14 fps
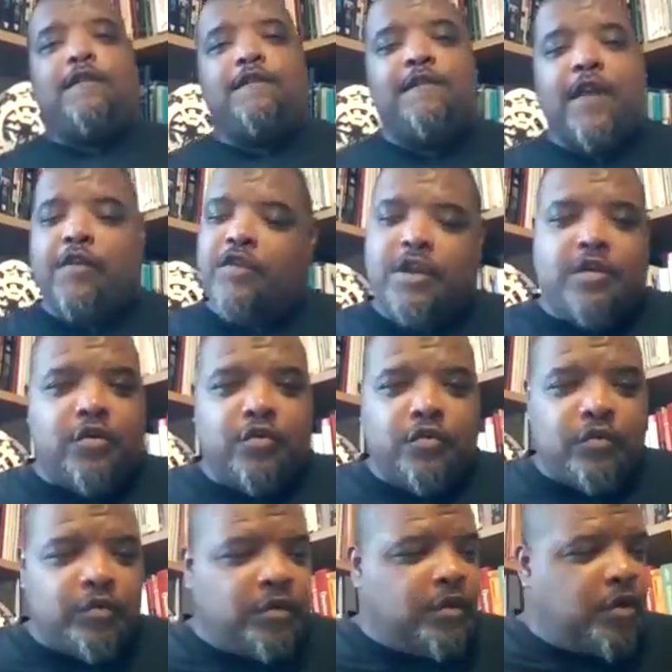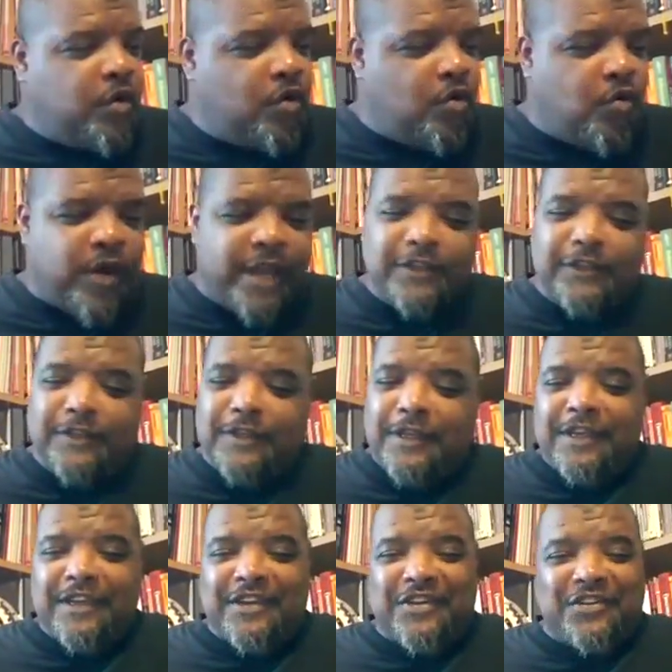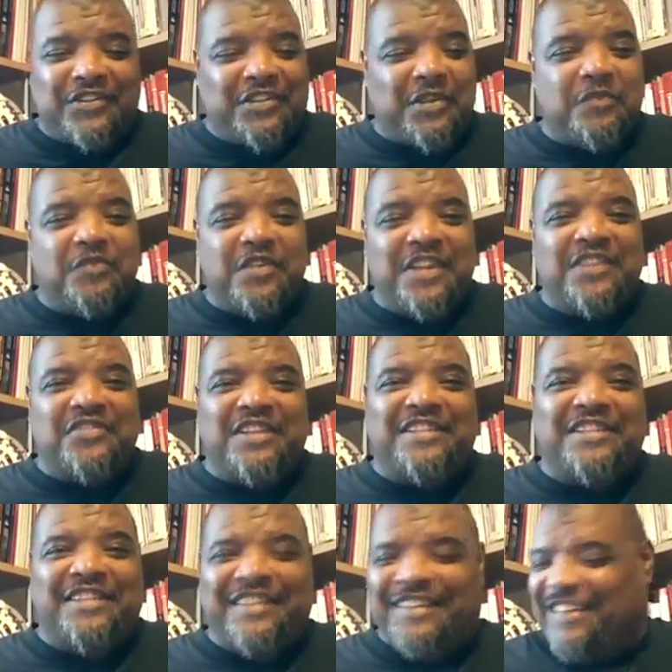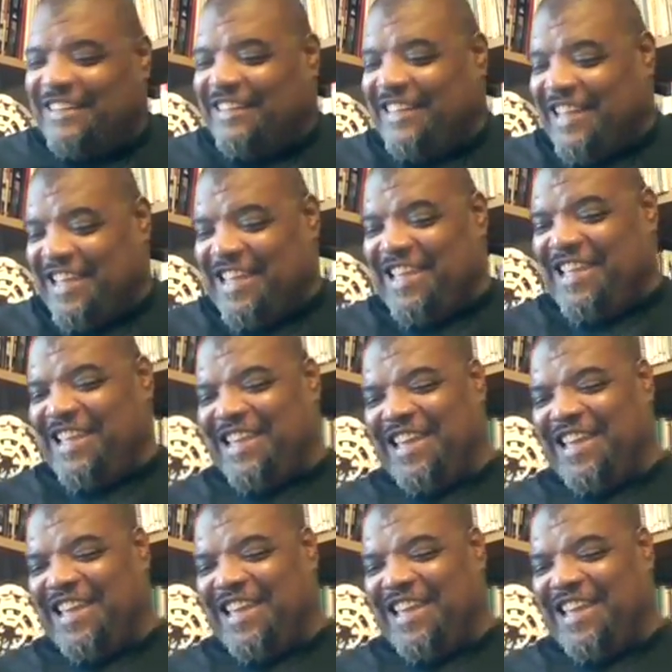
Very cool. Always got something interesting to say.